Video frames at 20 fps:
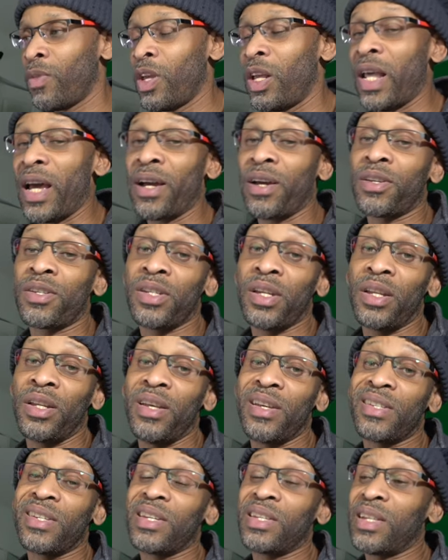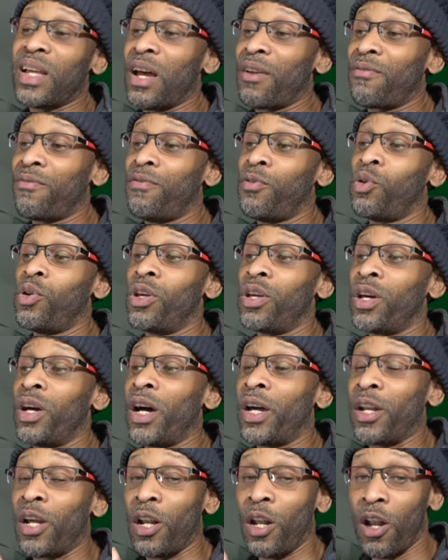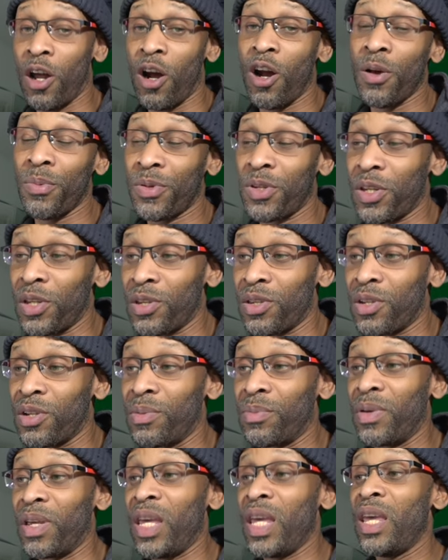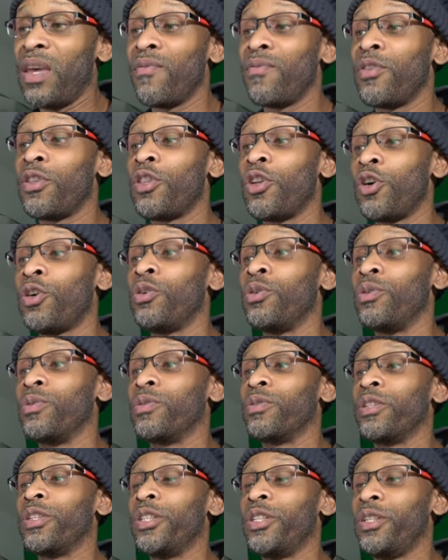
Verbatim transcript: Now, like I said, this is not fully an alarm system, even though